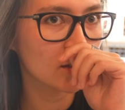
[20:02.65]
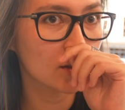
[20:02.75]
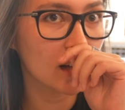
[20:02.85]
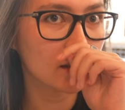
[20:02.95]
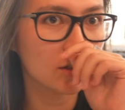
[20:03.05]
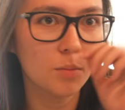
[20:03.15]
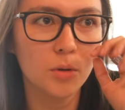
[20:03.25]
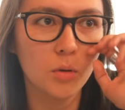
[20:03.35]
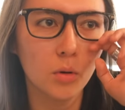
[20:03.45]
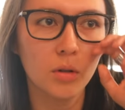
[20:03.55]
So that's
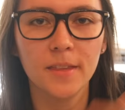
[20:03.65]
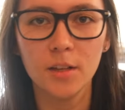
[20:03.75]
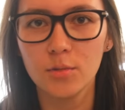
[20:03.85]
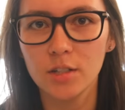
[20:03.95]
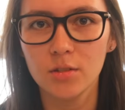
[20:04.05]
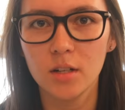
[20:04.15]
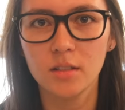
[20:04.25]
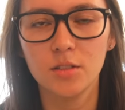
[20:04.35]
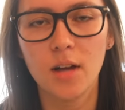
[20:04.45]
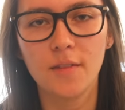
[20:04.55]
super cool. The other
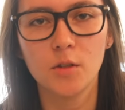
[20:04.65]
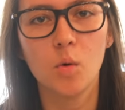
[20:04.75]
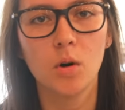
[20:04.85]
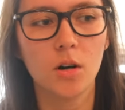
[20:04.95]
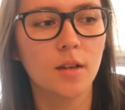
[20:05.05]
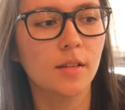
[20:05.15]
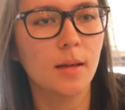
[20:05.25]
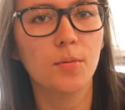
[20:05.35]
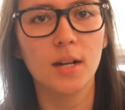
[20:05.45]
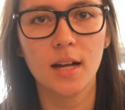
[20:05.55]
restaurants you have to order and then they
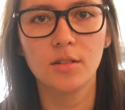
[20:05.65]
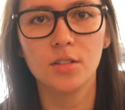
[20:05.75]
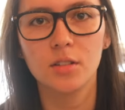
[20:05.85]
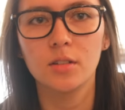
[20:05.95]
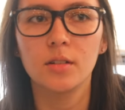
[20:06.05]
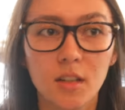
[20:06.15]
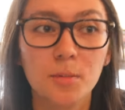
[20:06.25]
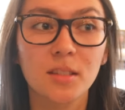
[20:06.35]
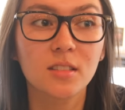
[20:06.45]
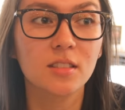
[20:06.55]
bring it out to you.
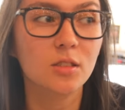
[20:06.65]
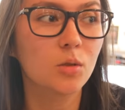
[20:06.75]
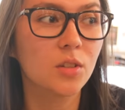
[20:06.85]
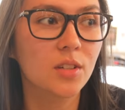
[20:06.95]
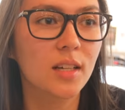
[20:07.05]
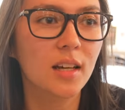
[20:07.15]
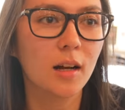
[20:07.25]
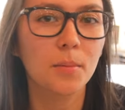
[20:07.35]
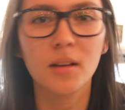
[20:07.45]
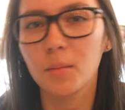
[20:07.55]
But this is cool. You can get
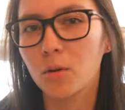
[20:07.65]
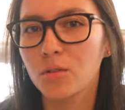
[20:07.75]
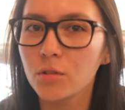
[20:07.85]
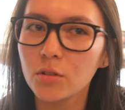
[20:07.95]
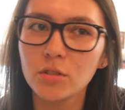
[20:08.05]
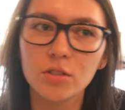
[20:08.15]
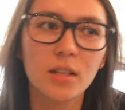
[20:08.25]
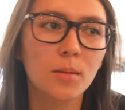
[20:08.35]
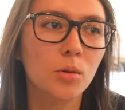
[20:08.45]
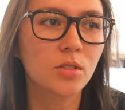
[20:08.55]
up and get more noodles, you can
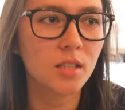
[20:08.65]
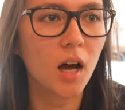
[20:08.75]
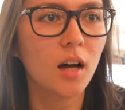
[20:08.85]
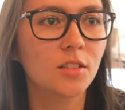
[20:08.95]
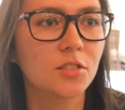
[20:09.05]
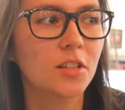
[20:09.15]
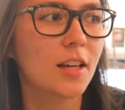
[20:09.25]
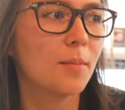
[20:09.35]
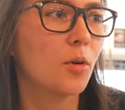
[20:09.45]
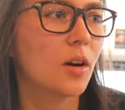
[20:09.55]
get more sauce, you can
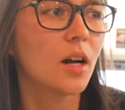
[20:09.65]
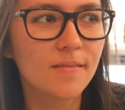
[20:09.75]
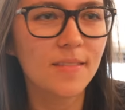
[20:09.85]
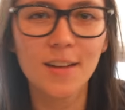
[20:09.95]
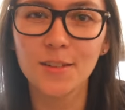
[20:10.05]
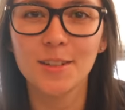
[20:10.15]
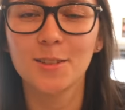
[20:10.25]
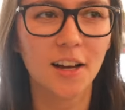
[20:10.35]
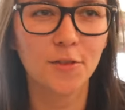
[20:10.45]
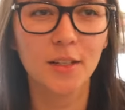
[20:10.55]
get more everything.
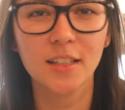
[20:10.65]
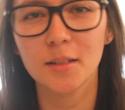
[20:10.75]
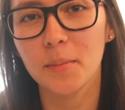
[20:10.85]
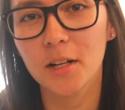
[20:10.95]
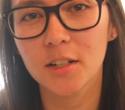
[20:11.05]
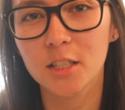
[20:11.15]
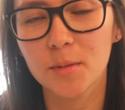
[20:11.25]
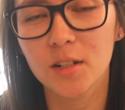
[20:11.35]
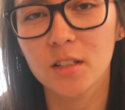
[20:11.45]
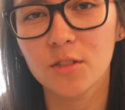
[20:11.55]
I feel like it's a better
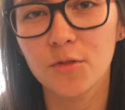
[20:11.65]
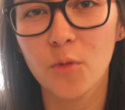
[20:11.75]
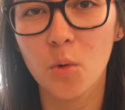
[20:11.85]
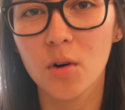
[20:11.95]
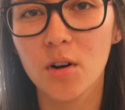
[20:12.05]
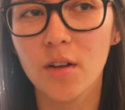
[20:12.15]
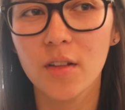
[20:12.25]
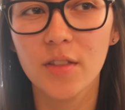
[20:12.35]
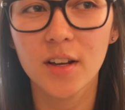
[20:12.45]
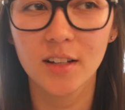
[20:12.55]
experience for
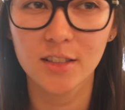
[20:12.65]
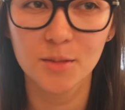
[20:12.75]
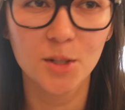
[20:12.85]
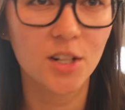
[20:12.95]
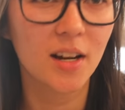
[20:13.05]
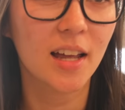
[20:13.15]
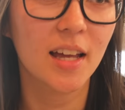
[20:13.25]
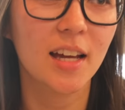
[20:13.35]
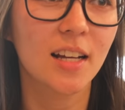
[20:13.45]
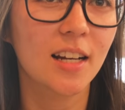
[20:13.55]
the customer
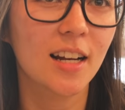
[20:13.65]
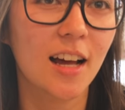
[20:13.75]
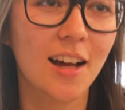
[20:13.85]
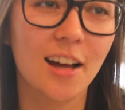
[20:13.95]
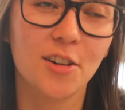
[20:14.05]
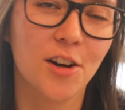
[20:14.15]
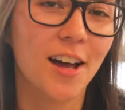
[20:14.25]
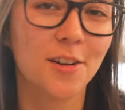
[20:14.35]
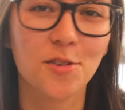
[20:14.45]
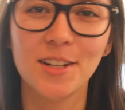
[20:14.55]
and I don't know, I
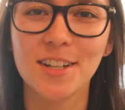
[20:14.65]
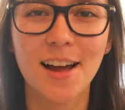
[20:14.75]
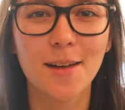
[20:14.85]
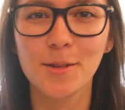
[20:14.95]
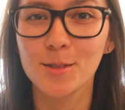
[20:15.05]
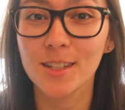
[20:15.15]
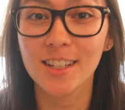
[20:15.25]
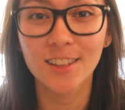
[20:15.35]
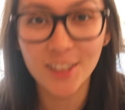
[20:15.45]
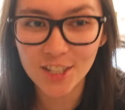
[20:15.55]
had a great time. It was
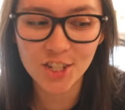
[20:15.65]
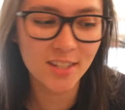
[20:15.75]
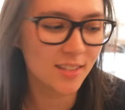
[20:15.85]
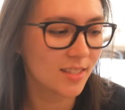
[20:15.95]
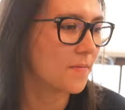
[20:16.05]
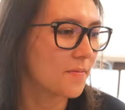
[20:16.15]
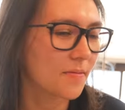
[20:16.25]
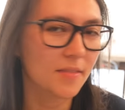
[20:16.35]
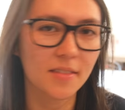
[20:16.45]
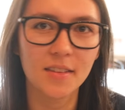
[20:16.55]
delicious. Are we
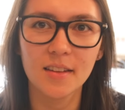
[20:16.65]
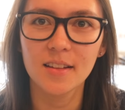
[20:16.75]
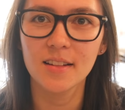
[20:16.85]
coming back?